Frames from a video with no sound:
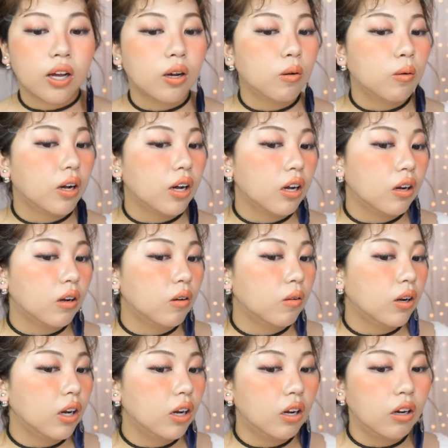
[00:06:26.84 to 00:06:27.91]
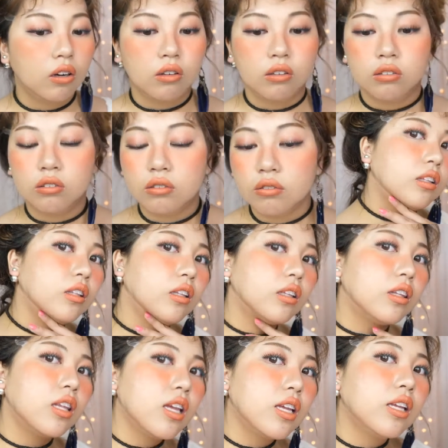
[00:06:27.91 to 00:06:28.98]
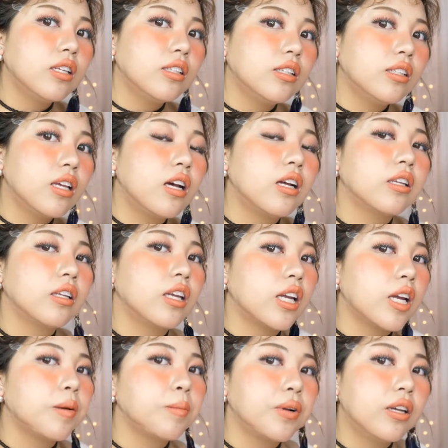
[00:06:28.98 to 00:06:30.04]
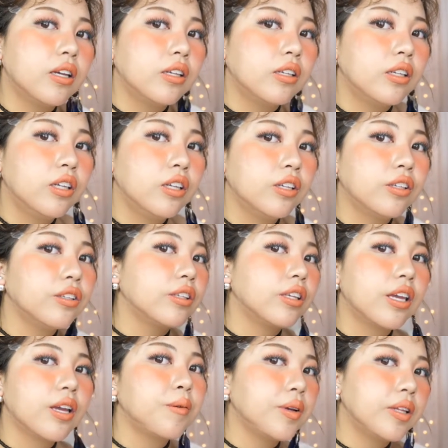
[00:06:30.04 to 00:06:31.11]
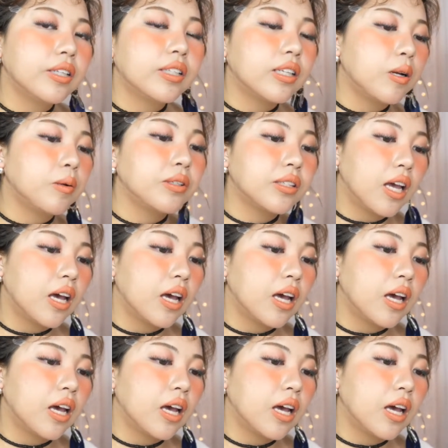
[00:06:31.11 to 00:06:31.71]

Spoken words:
Wow. The thing is, on camera, you can't really tell what's